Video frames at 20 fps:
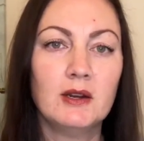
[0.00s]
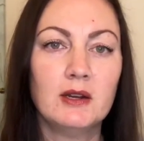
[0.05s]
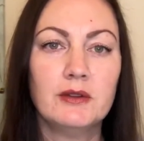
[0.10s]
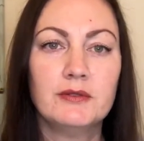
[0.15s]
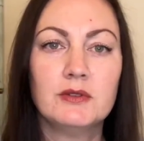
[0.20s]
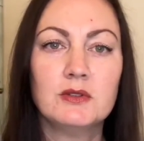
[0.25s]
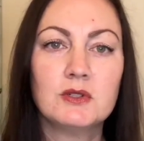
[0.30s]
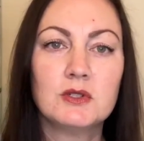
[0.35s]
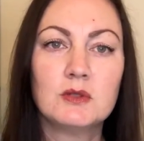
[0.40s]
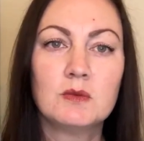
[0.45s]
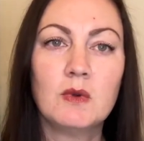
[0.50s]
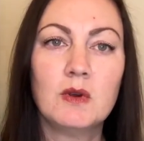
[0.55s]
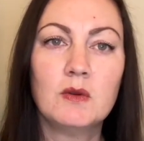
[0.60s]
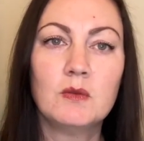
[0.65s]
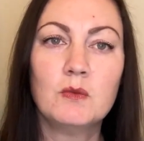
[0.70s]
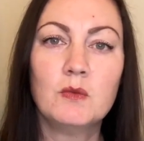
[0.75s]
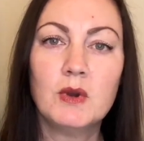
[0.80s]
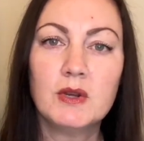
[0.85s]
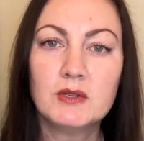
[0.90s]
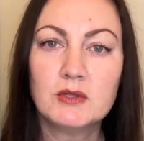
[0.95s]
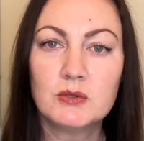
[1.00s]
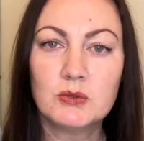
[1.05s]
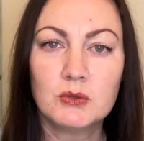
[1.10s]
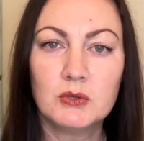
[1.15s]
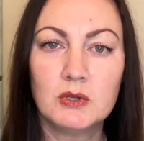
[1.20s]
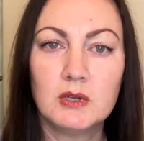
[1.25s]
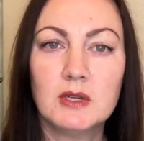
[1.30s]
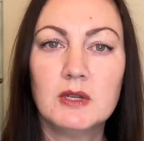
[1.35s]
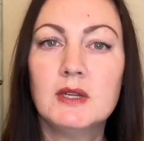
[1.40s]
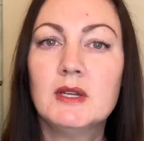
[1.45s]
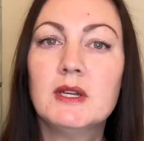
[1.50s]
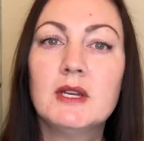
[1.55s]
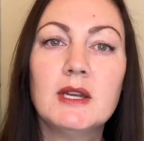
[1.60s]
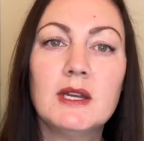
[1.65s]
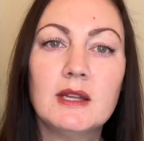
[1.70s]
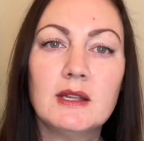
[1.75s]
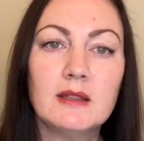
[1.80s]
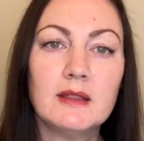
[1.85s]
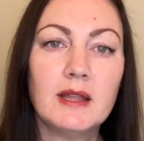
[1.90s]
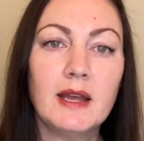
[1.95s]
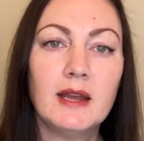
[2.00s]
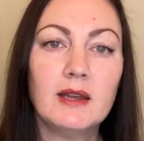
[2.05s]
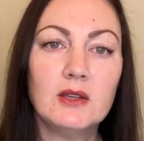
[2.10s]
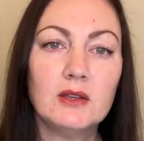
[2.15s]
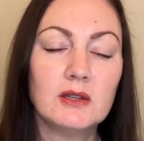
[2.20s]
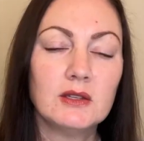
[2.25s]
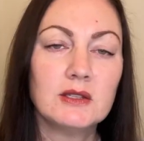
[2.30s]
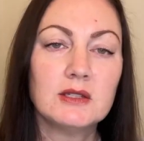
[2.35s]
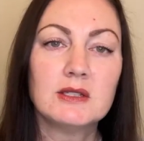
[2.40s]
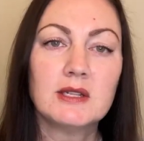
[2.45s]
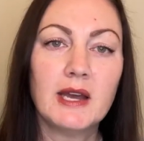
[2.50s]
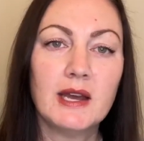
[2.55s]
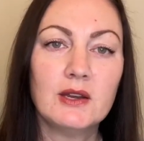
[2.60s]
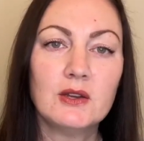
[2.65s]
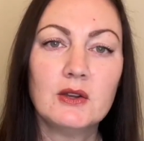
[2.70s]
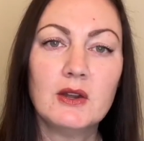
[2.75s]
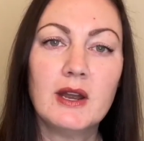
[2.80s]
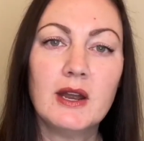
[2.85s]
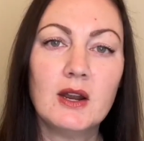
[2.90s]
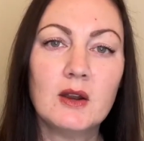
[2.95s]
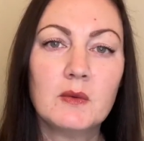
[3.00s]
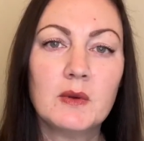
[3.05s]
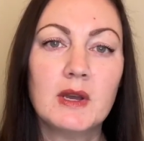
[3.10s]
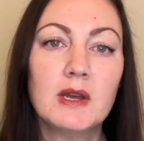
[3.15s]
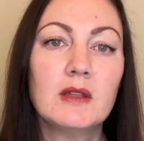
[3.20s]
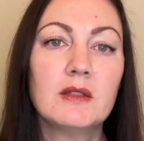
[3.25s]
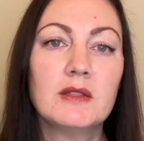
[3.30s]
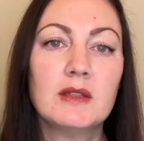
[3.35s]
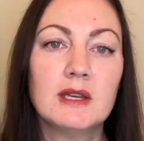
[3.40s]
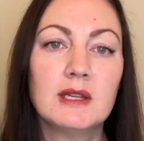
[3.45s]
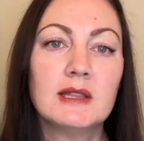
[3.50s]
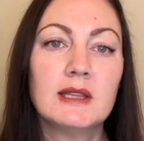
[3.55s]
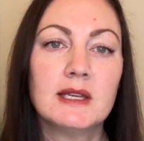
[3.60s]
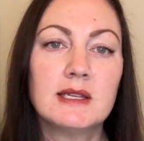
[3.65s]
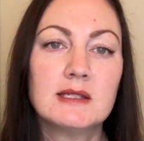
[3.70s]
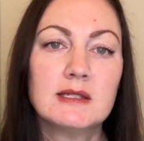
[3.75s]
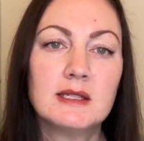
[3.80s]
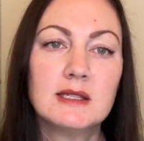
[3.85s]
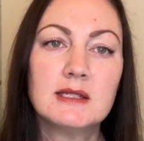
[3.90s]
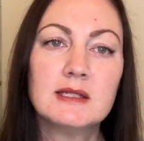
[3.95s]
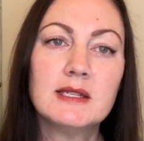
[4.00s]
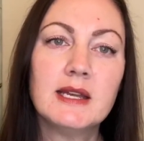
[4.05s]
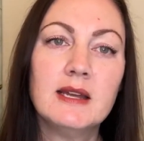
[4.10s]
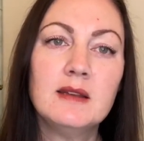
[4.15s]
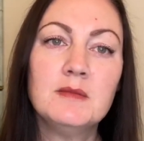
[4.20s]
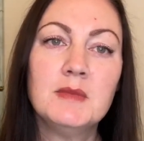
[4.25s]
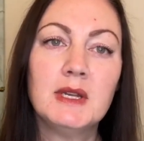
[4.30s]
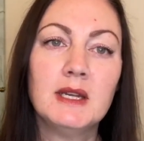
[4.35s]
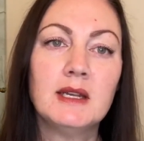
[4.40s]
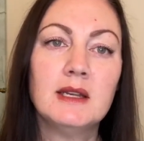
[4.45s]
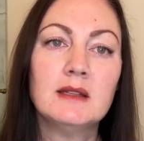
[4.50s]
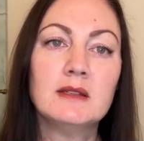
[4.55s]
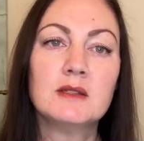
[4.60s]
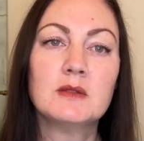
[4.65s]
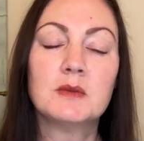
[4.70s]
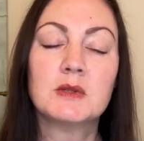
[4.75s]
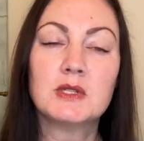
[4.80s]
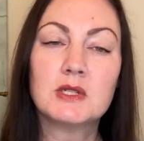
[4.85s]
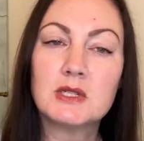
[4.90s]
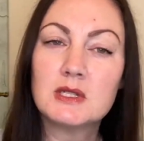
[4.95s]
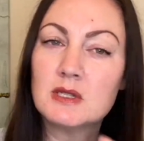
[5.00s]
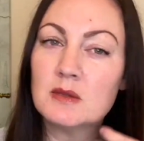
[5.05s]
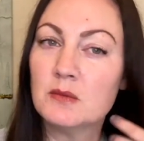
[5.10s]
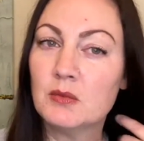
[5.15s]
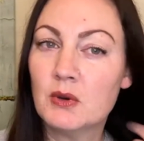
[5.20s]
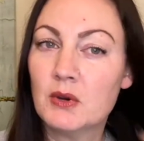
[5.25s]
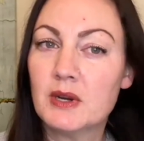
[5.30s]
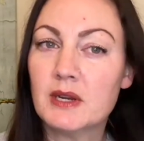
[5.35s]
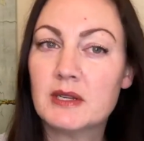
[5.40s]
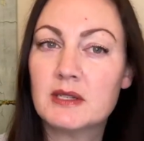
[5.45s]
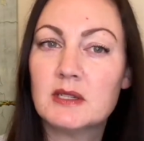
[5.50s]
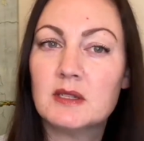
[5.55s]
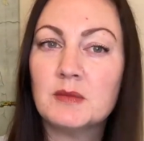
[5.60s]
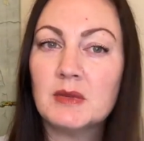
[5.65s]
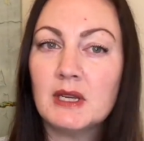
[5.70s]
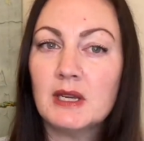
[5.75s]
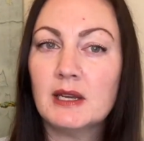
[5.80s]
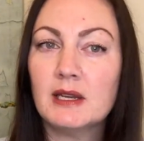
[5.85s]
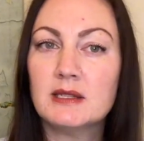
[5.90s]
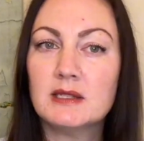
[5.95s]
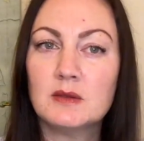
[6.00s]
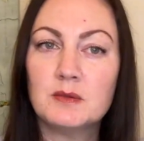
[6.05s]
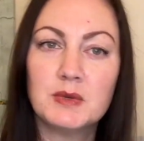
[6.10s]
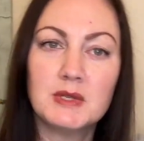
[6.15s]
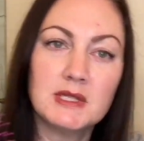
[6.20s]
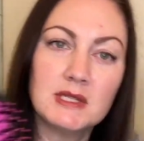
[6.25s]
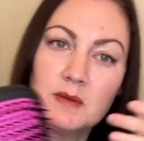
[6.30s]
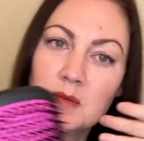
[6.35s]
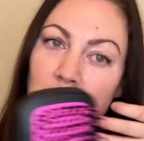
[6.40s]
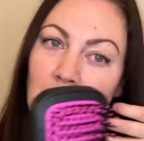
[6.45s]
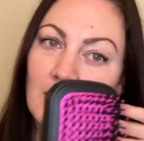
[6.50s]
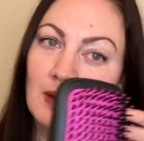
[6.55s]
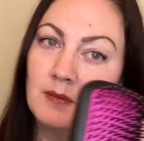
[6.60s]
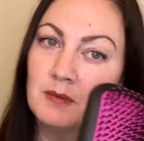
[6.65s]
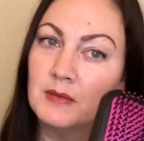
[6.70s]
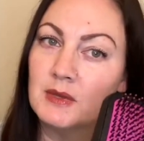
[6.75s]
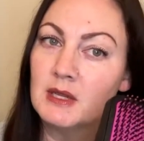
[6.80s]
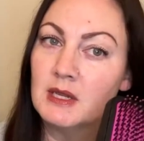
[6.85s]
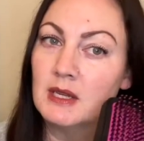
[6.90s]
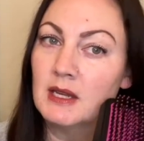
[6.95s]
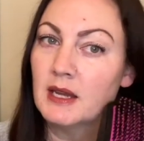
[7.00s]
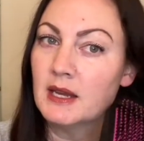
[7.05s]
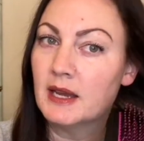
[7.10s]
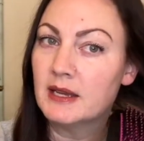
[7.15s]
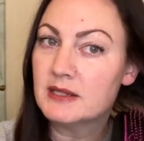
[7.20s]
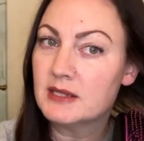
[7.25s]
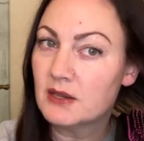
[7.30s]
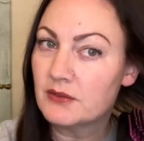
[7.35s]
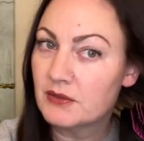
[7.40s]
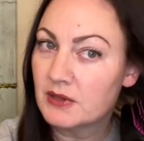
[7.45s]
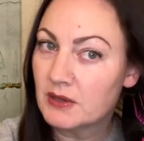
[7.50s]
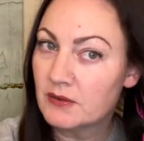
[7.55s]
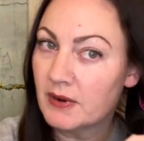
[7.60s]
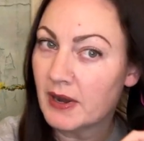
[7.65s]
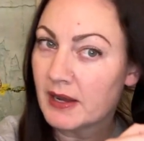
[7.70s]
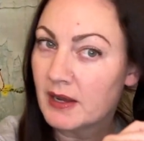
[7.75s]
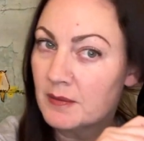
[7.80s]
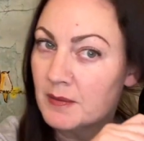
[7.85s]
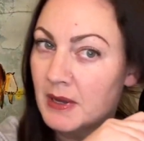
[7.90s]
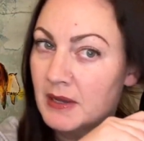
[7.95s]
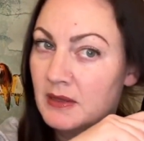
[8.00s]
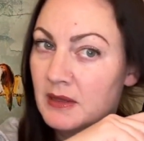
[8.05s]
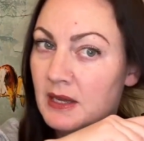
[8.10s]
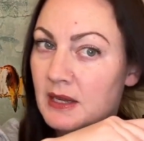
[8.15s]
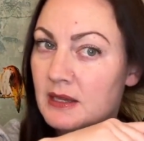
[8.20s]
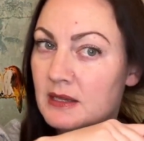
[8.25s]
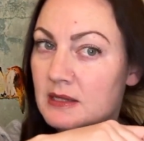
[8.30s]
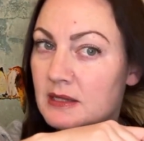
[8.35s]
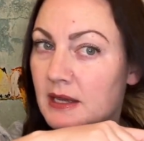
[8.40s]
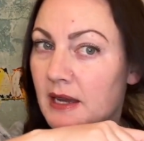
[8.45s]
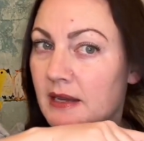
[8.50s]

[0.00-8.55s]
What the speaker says: If you just want one tool that you can style your hair with in less than 10 minutes, which is important to me as a busy mom, definitely recommend this.